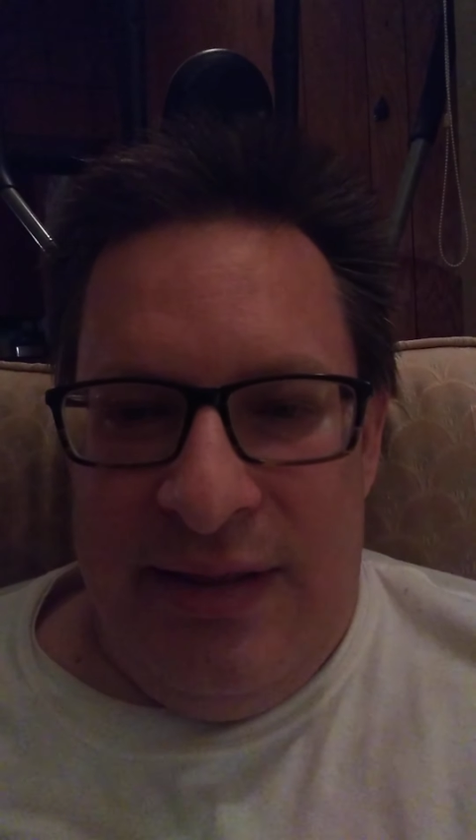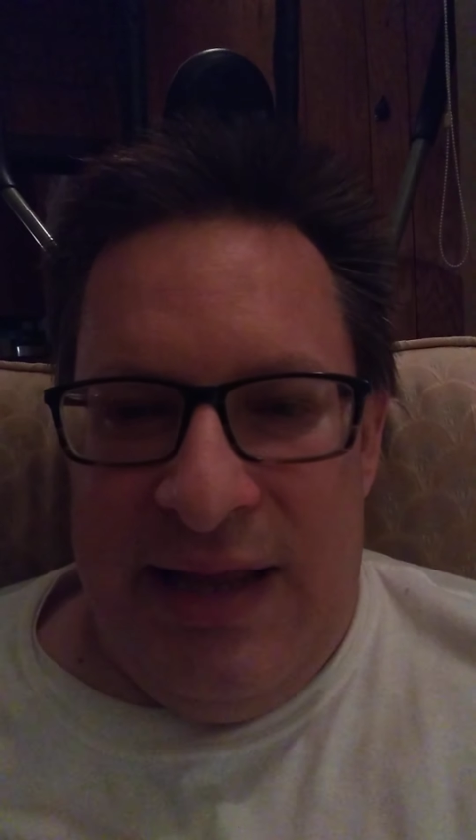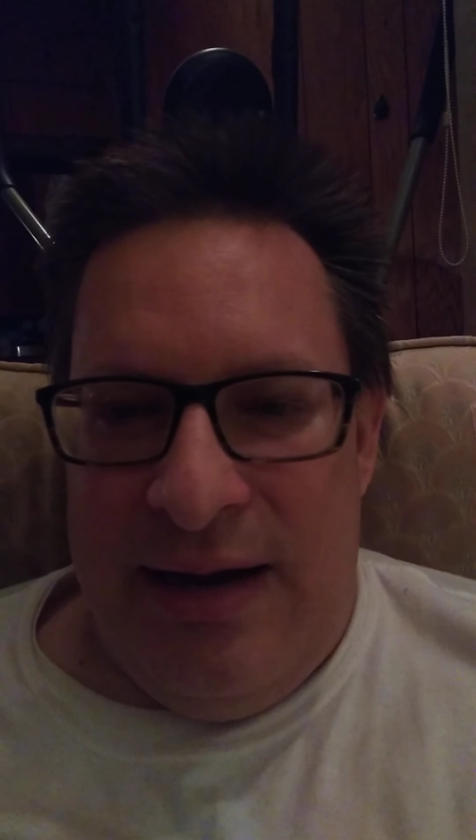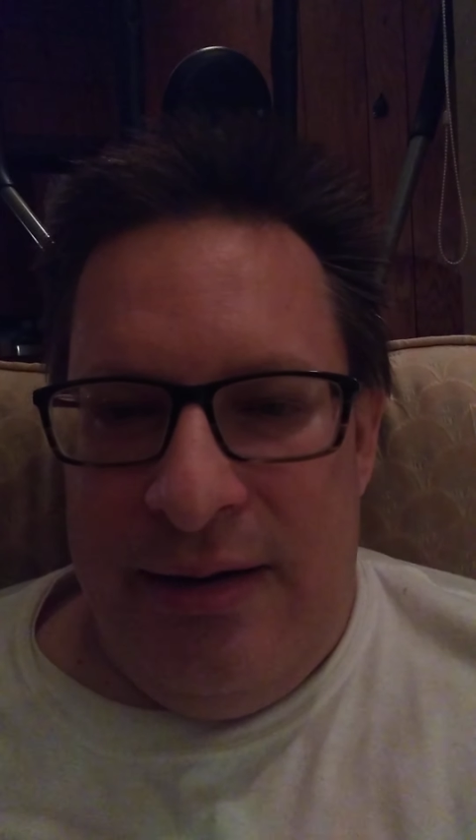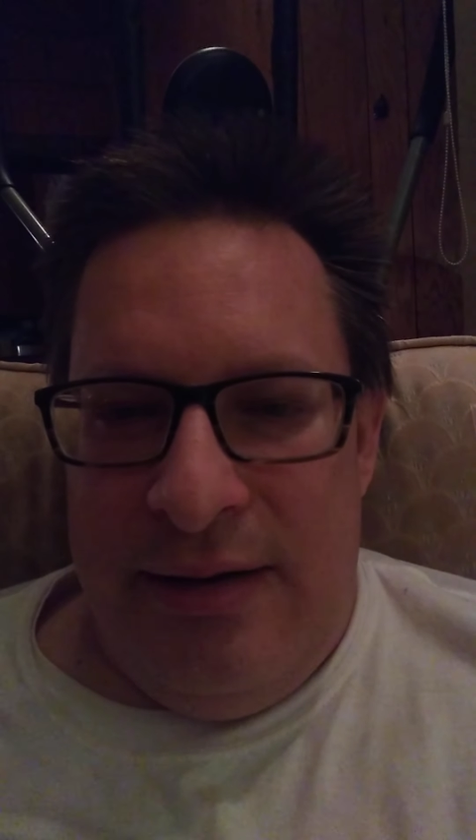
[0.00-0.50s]

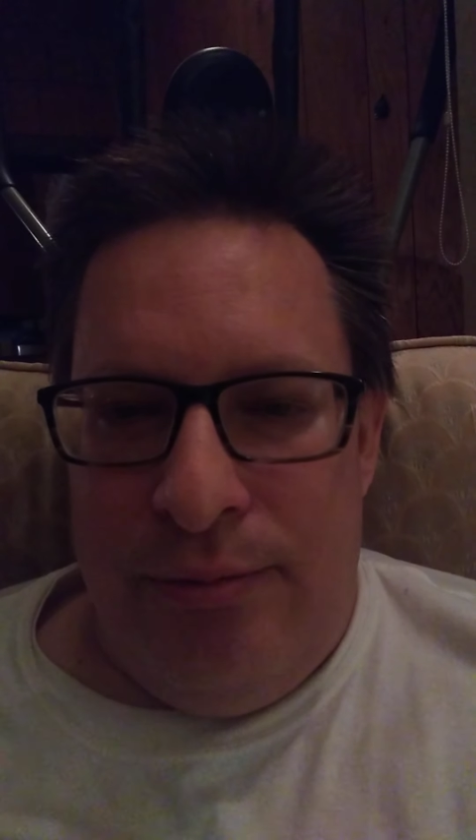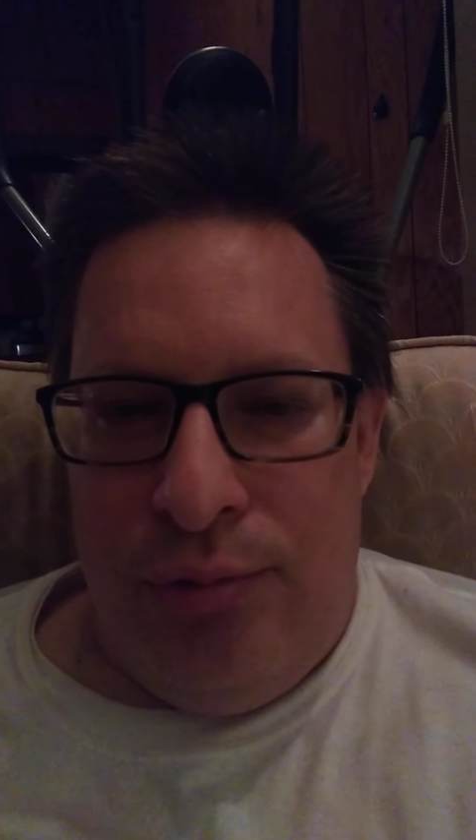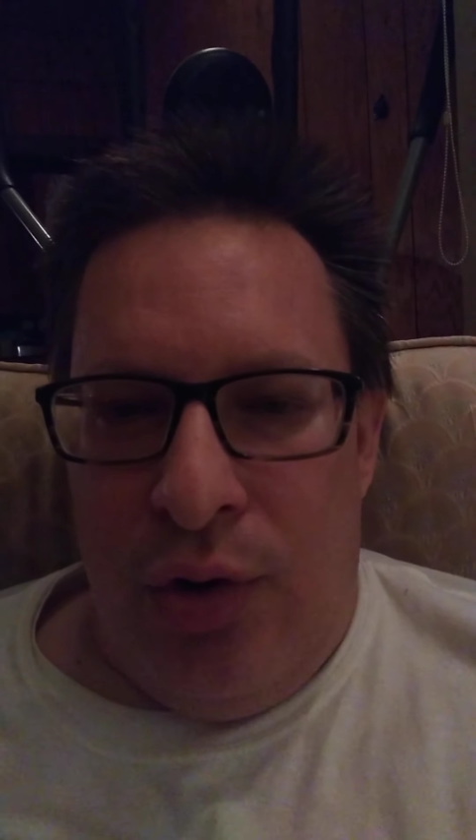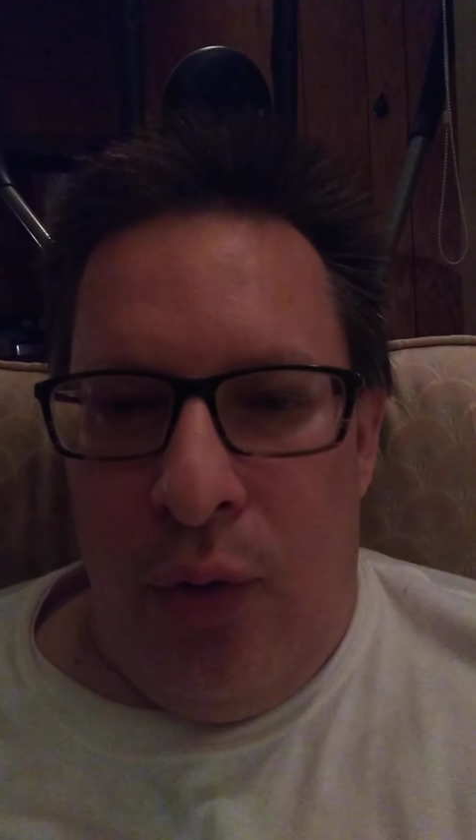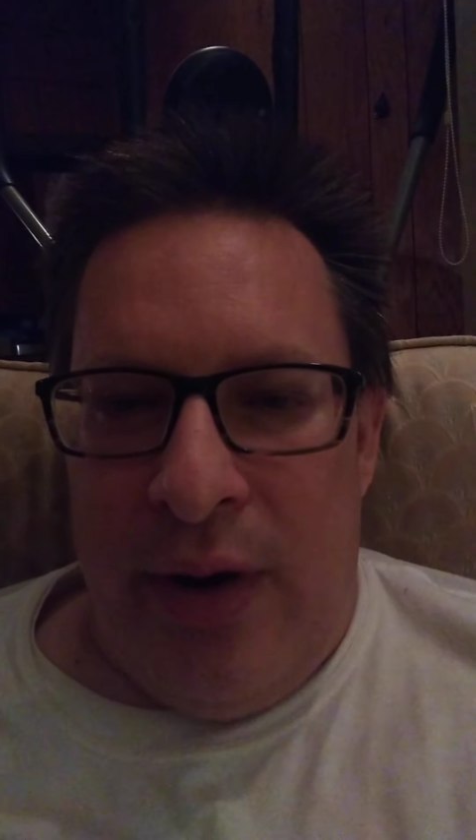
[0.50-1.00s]
they
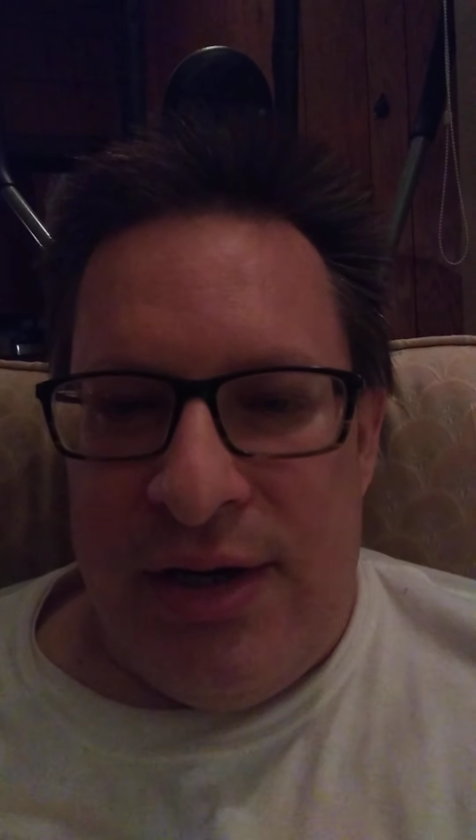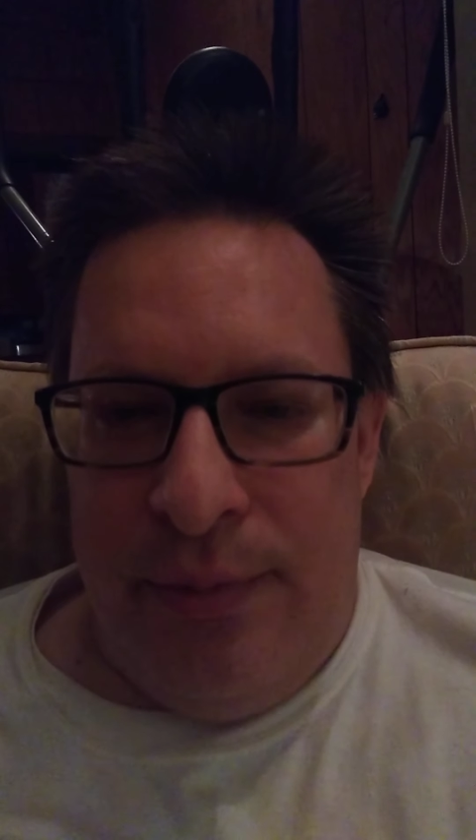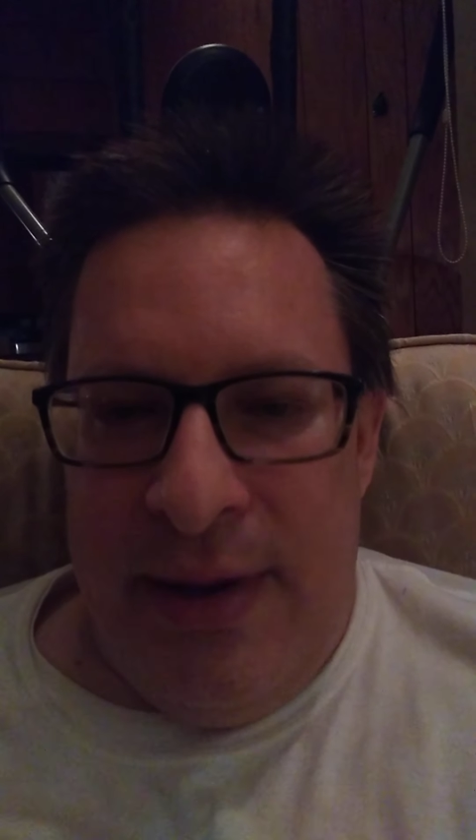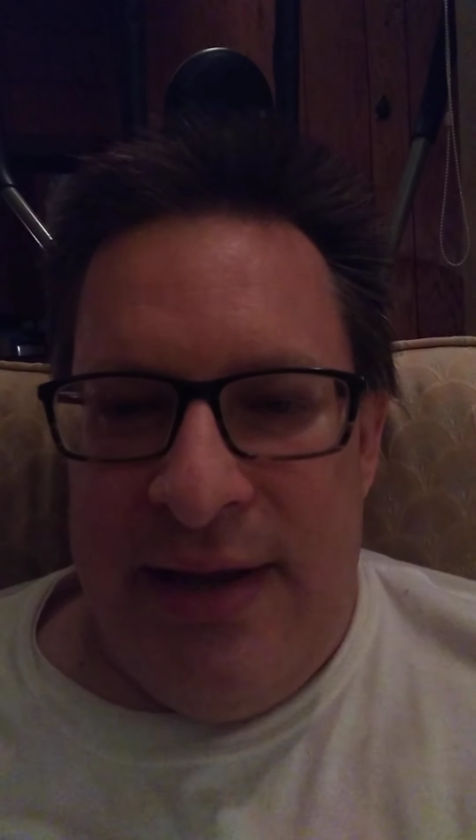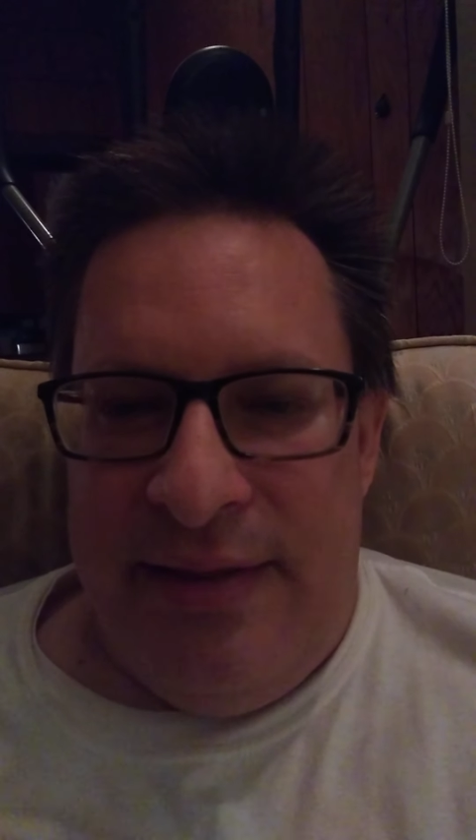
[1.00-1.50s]
were going to
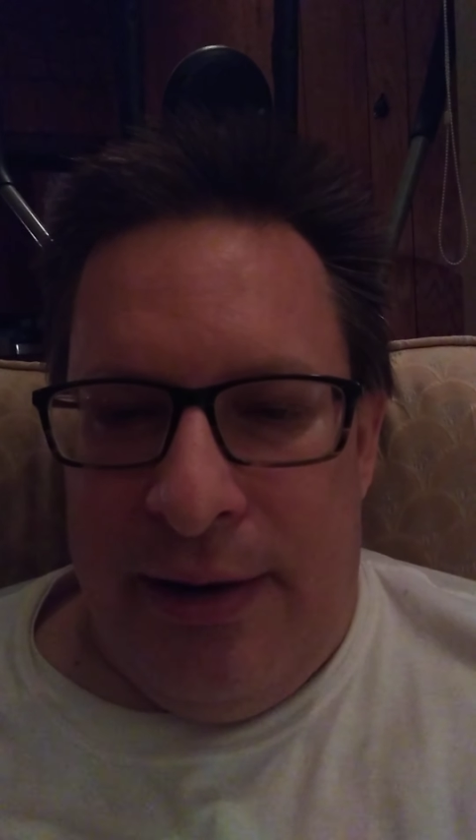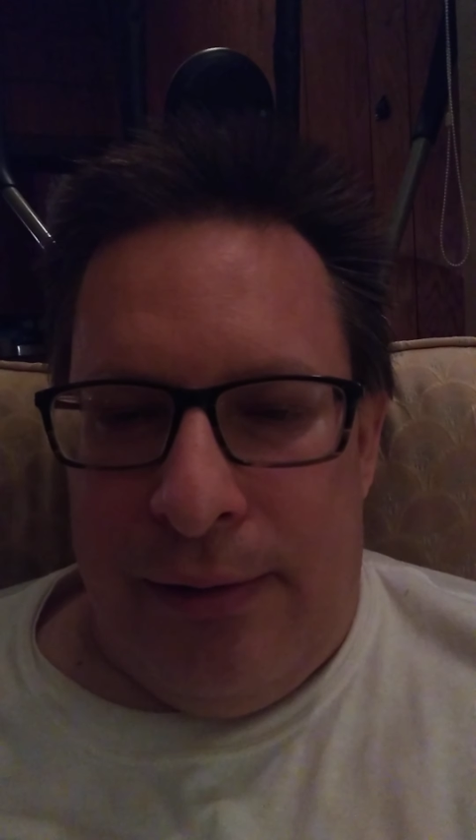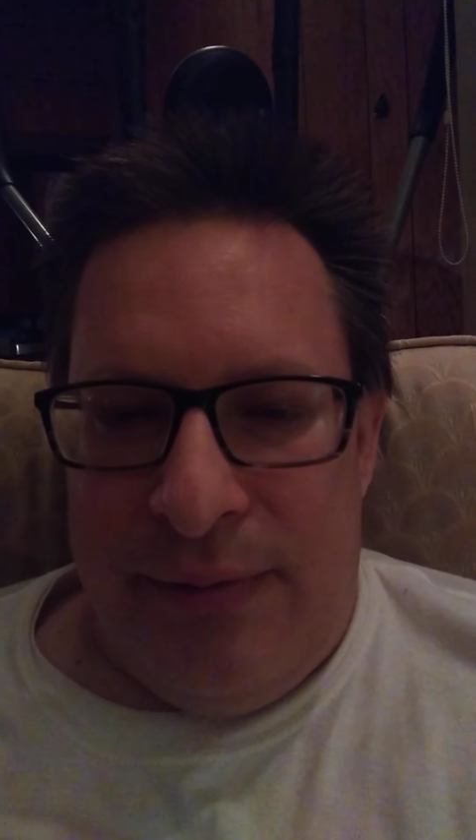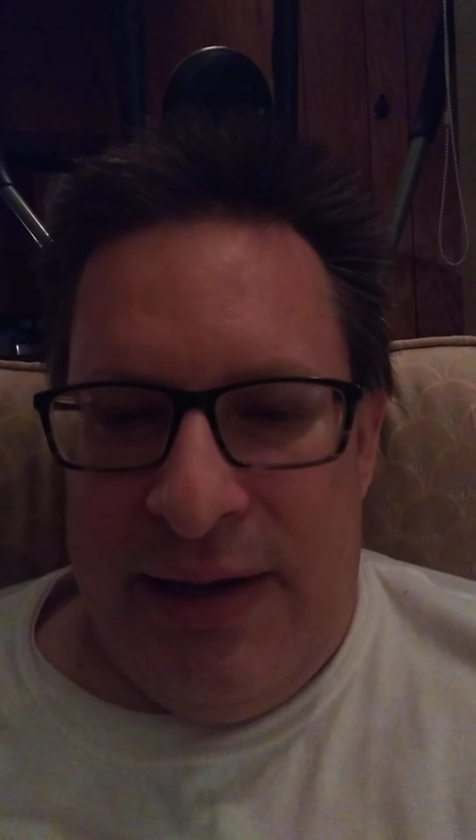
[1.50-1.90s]
be there